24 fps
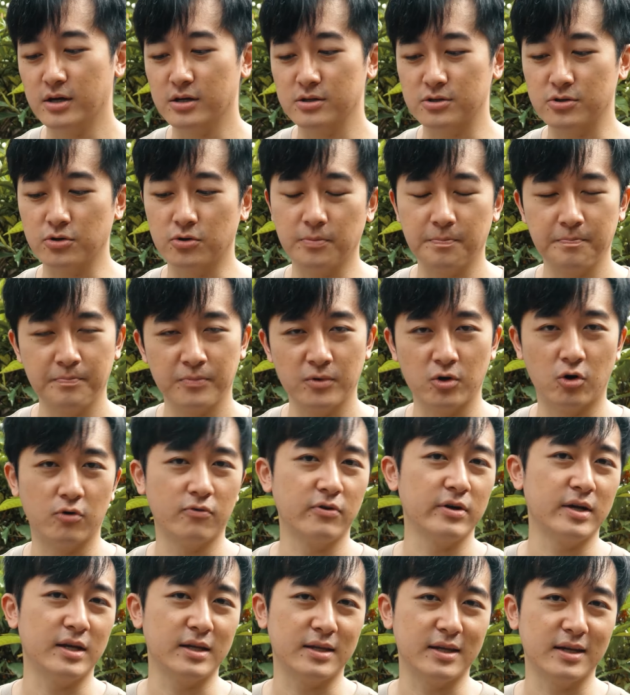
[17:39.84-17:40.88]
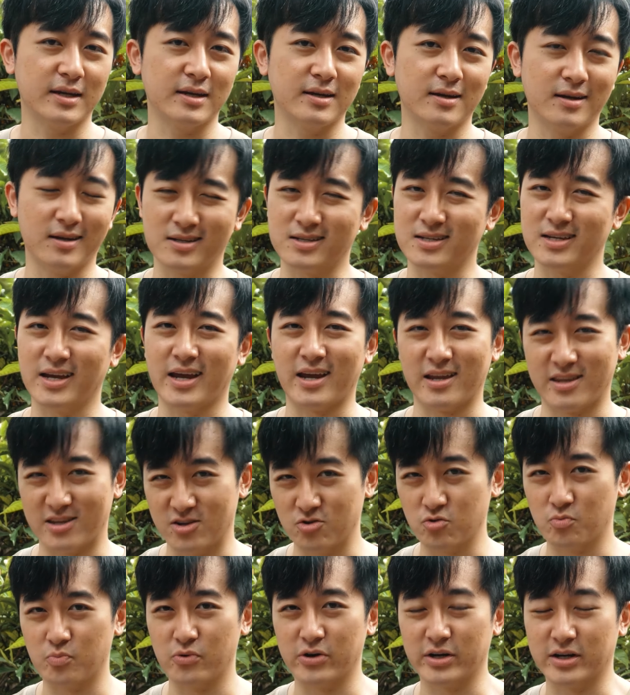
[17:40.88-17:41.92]
So overheating is a
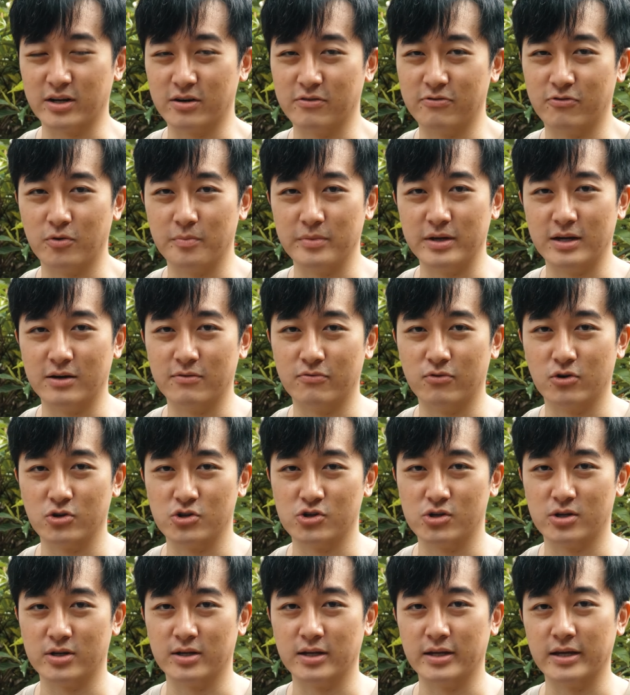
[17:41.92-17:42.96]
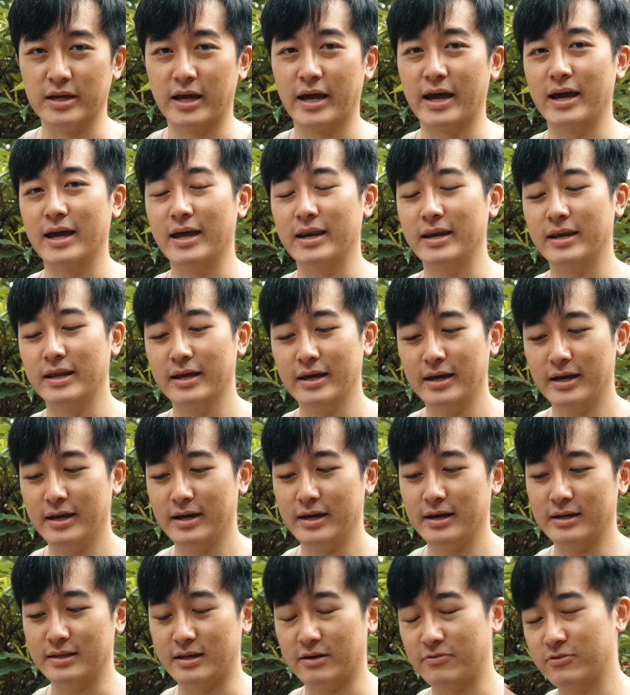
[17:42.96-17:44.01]
deal breaker for me unfortunately and
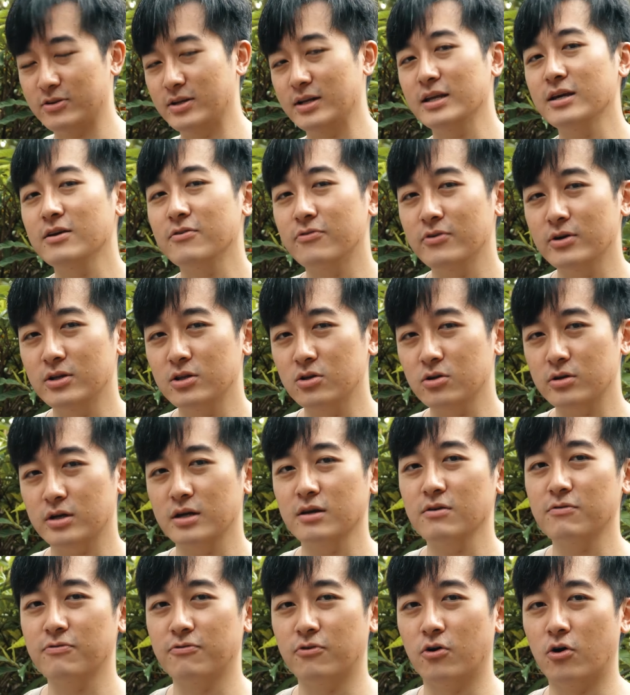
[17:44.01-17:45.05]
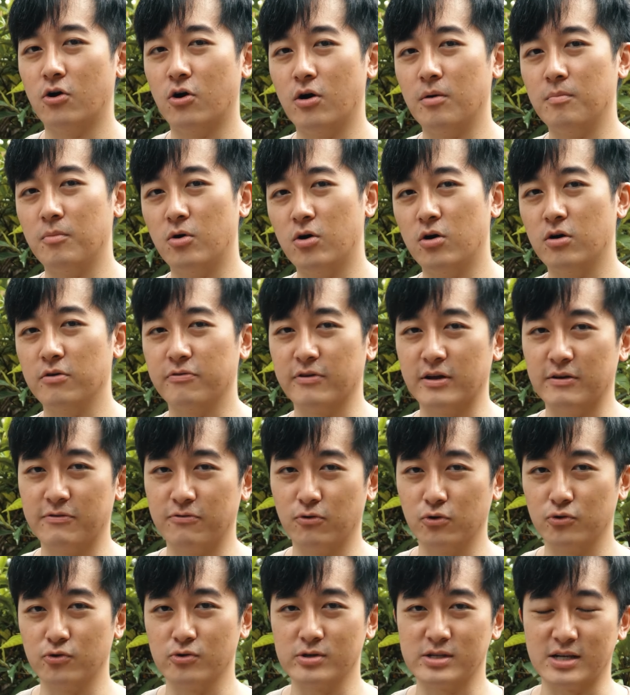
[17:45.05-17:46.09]
Definitely, if you're looking for more of a
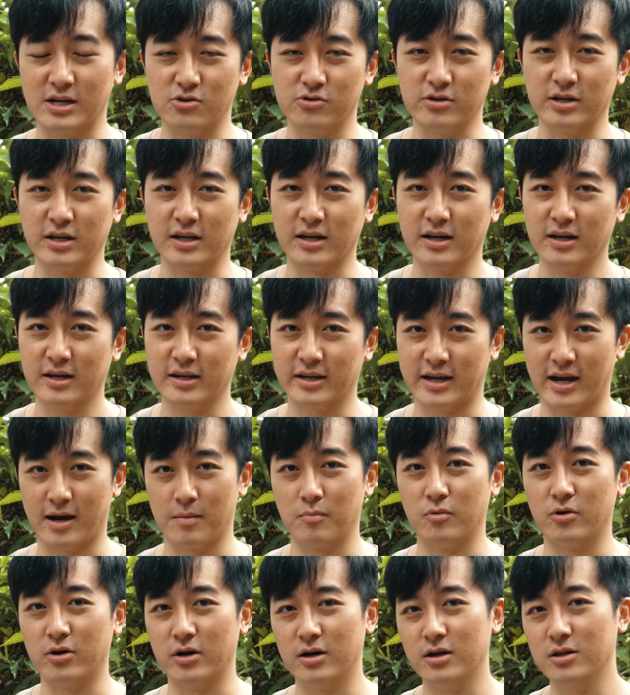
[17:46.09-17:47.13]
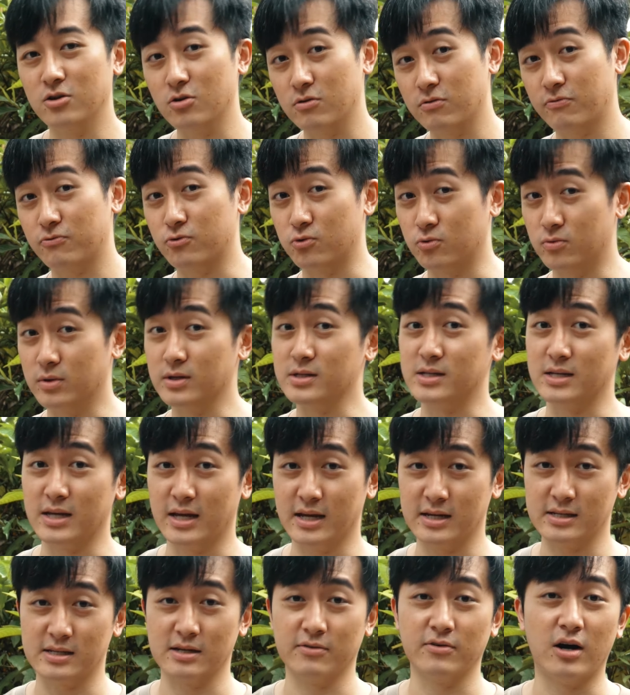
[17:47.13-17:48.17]
photo-centric camera, look towards the
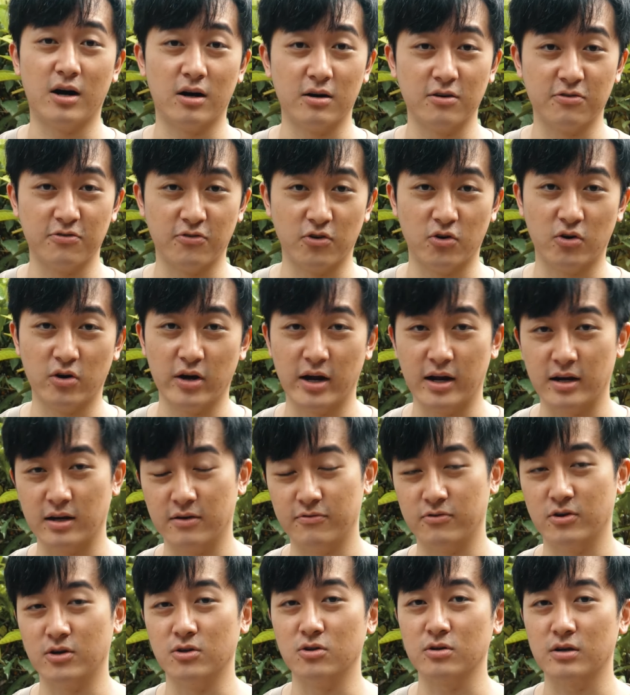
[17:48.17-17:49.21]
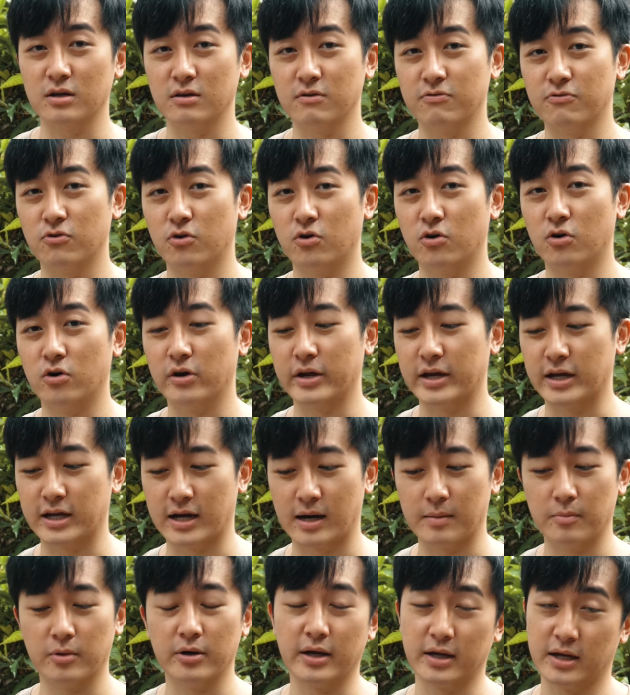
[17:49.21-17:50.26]
a7R4 and if you're looking for a
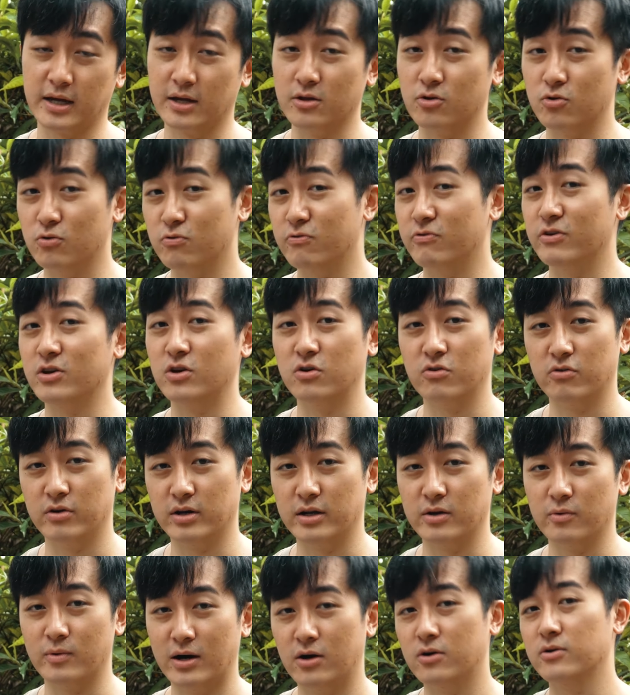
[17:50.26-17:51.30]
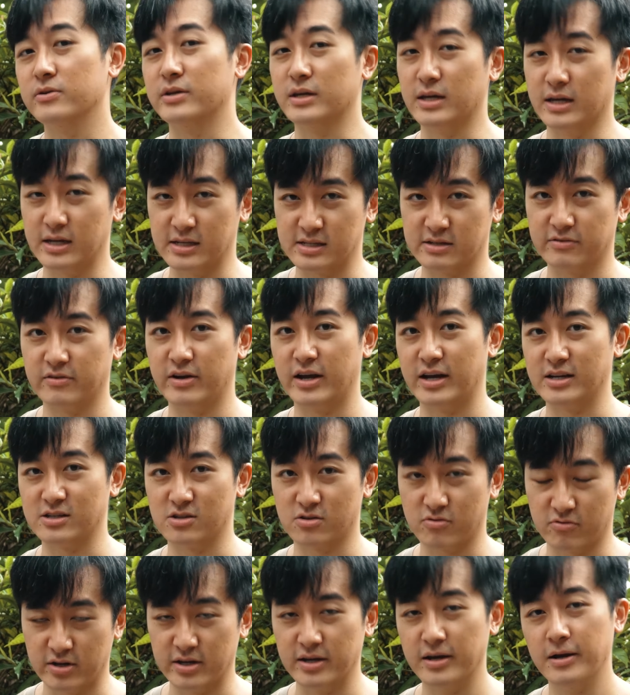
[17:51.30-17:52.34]
camera that can do video really well, the
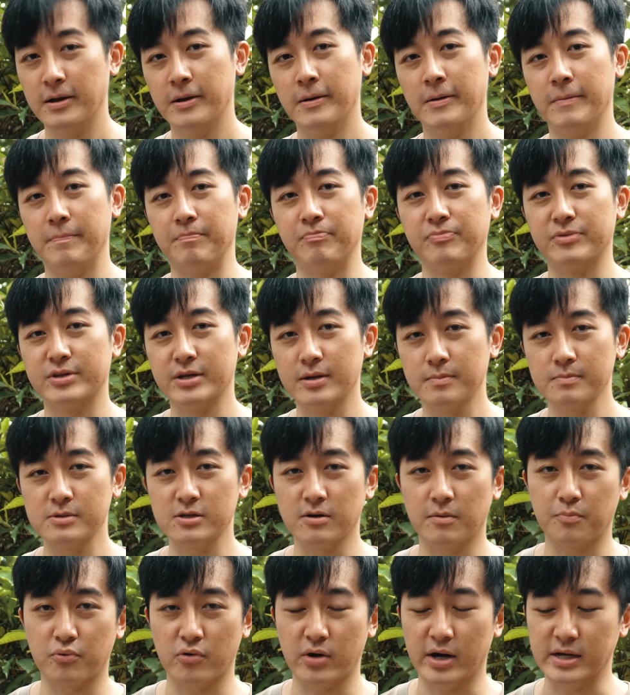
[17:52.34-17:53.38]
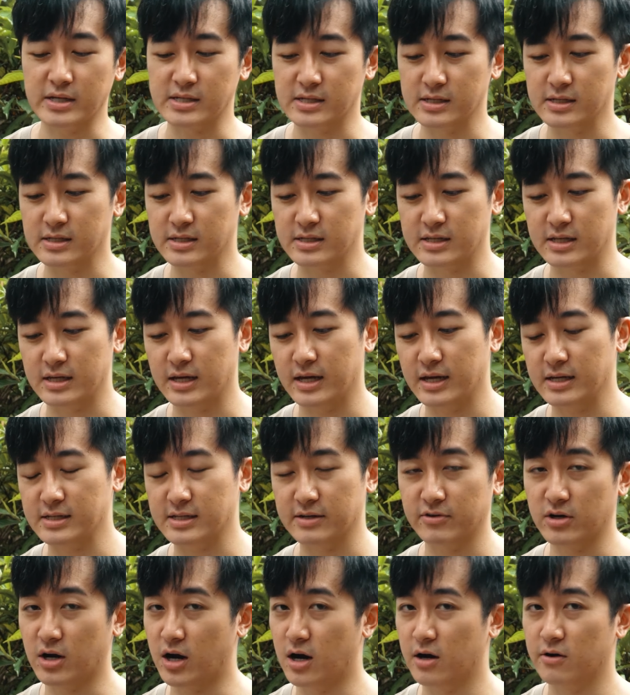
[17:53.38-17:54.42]
a7S3. In terms of prices, the
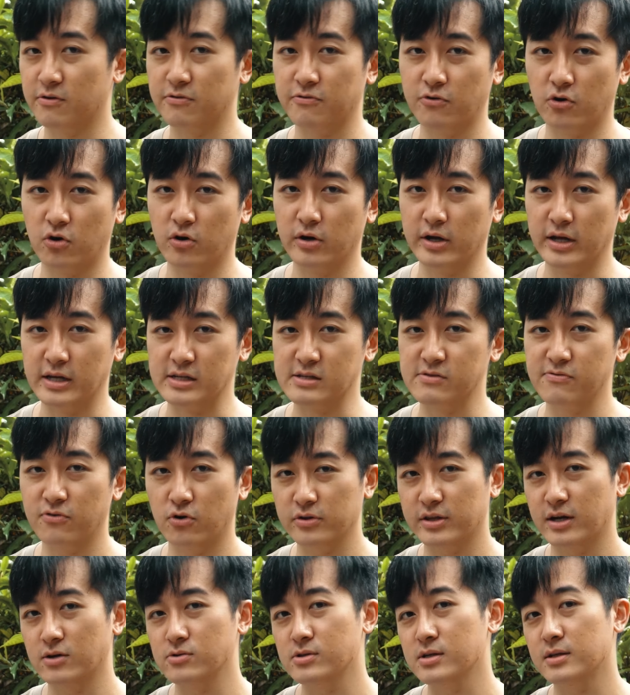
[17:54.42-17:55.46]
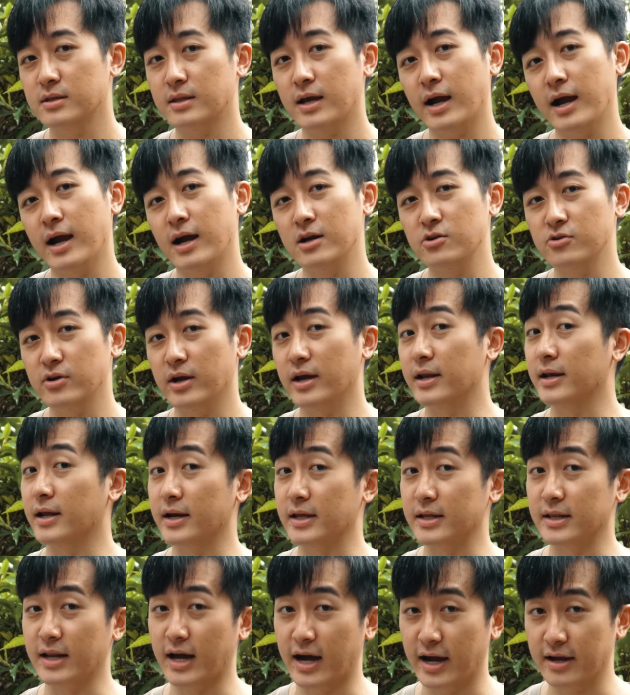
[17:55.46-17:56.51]
a7R4 is
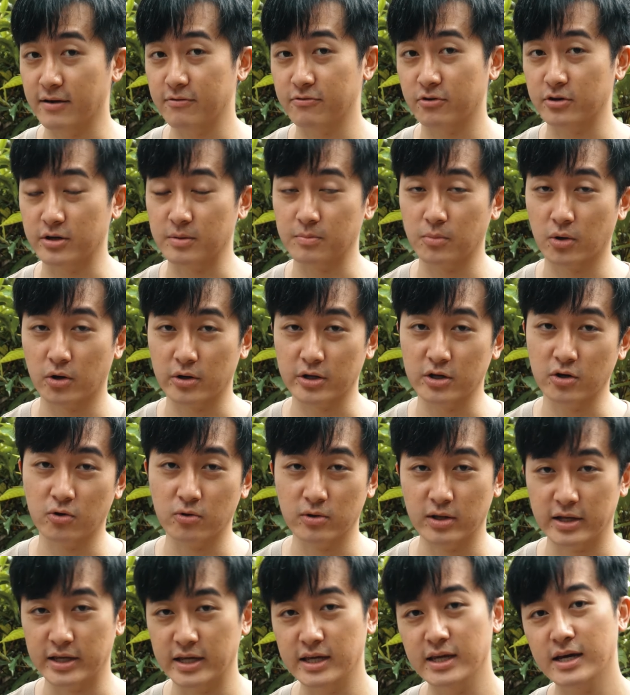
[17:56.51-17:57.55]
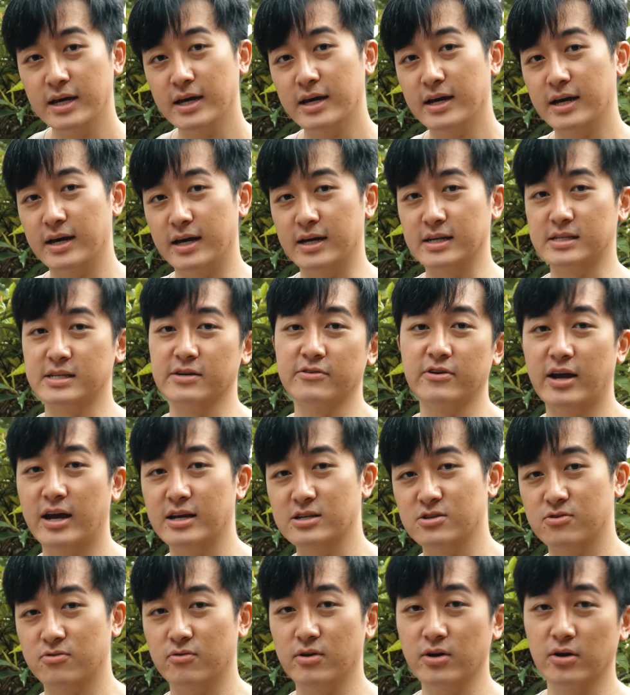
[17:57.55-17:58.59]
4999 for the body only.
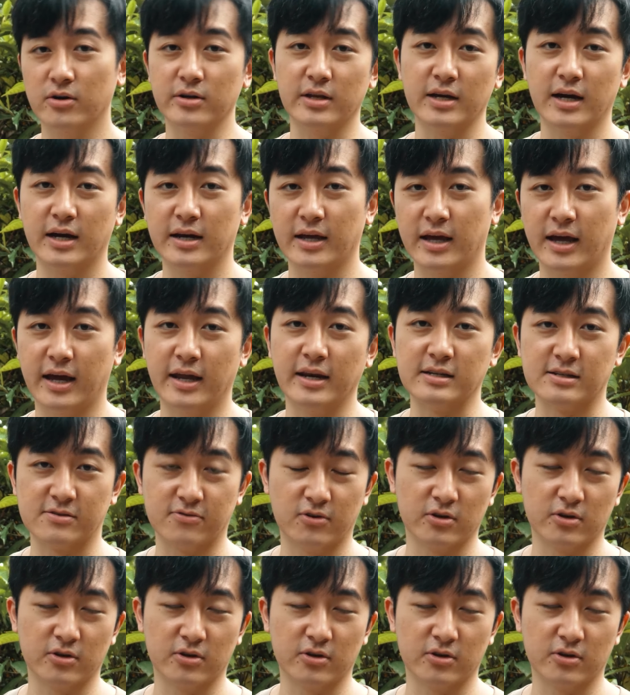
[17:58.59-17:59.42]
a7S3 on the other hand is